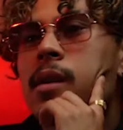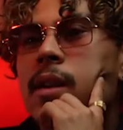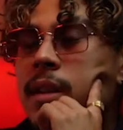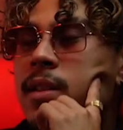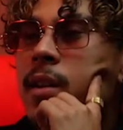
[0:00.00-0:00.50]

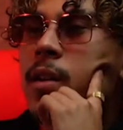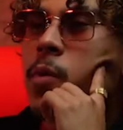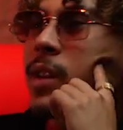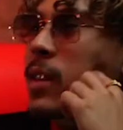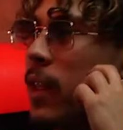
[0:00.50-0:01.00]
That's a good
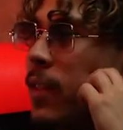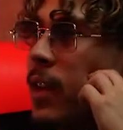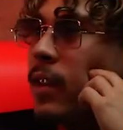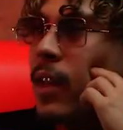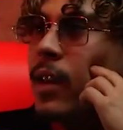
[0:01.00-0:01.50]
question. I
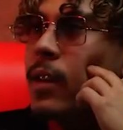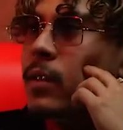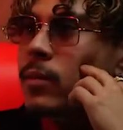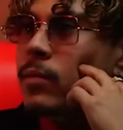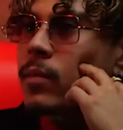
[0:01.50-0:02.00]
think like
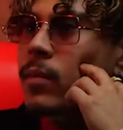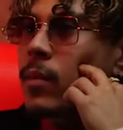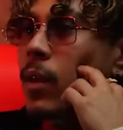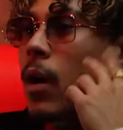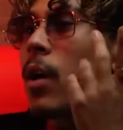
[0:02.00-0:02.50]

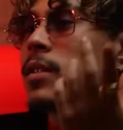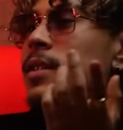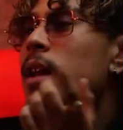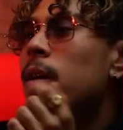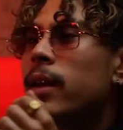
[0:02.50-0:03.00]
honestly
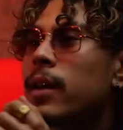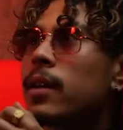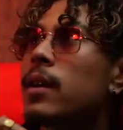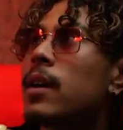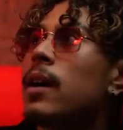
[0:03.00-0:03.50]
now, like
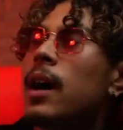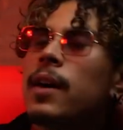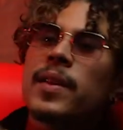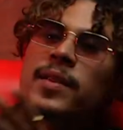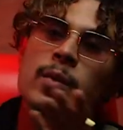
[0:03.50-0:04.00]
I
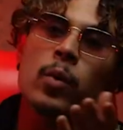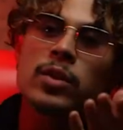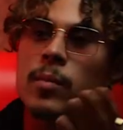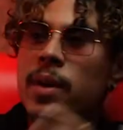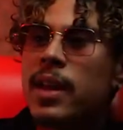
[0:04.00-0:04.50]
think
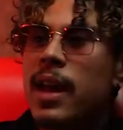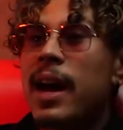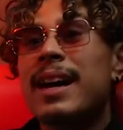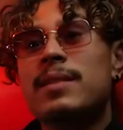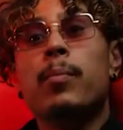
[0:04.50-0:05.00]
social media
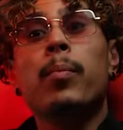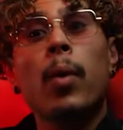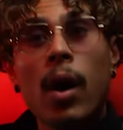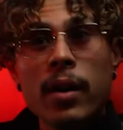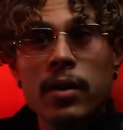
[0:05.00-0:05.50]
has
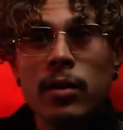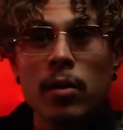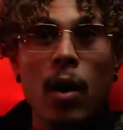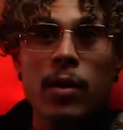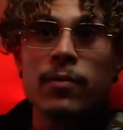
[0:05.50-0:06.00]
brought a
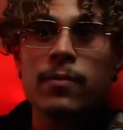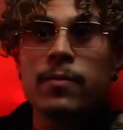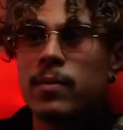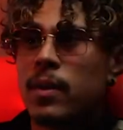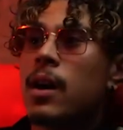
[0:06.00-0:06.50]
lot of
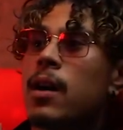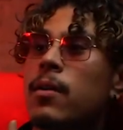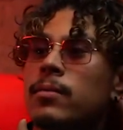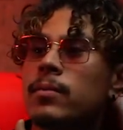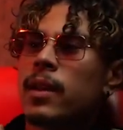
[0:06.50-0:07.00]

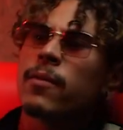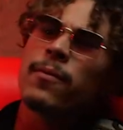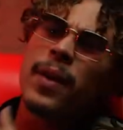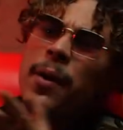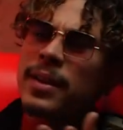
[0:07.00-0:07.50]
like
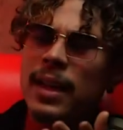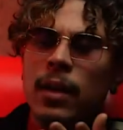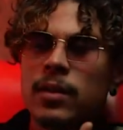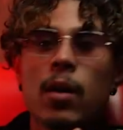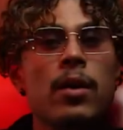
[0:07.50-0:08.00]
very
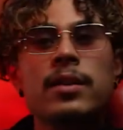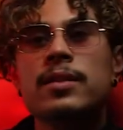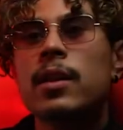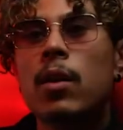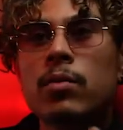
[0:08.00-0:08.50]
talented artists,
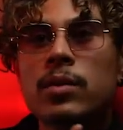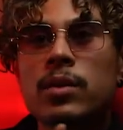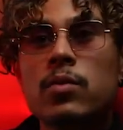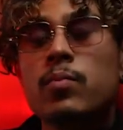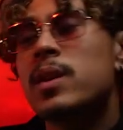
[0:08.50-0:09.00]
you know,
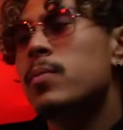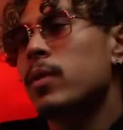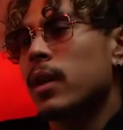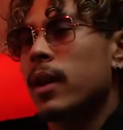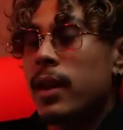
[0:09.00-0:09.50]
to people,
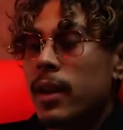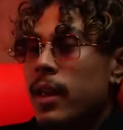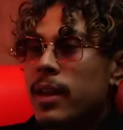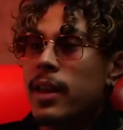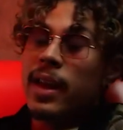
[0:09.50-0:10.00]
and
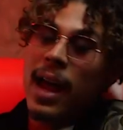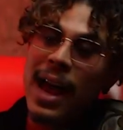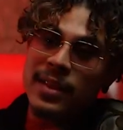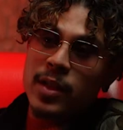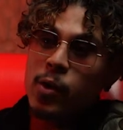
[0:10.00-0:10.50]
it
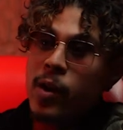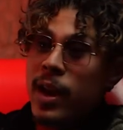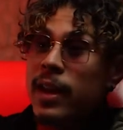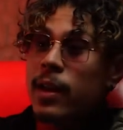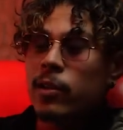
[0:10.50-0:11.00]
has
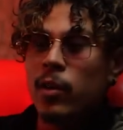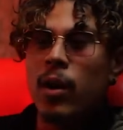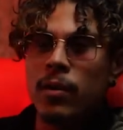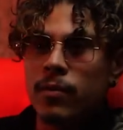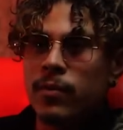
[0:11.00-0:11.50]
created a
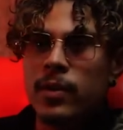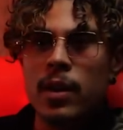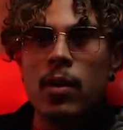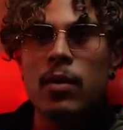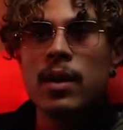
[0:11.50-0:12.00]
lot of, you
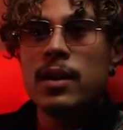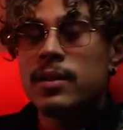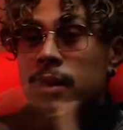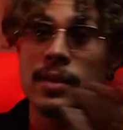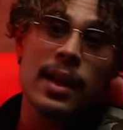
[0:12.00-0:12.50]
know,
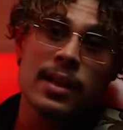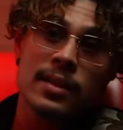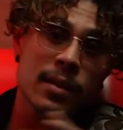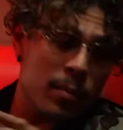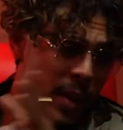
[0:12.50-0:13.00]
success
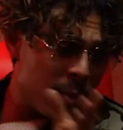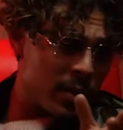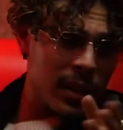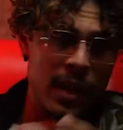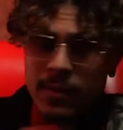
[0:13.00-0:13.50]
in people's
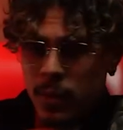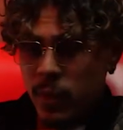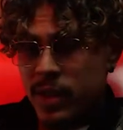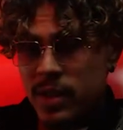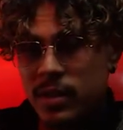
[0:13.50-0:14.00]
lives,
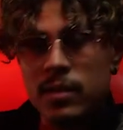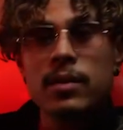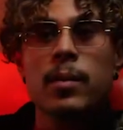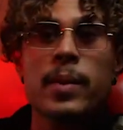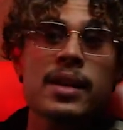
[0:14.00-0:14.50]
which is
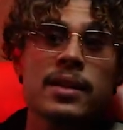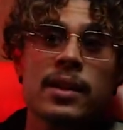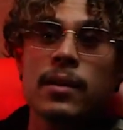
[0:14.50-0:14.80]
amazing.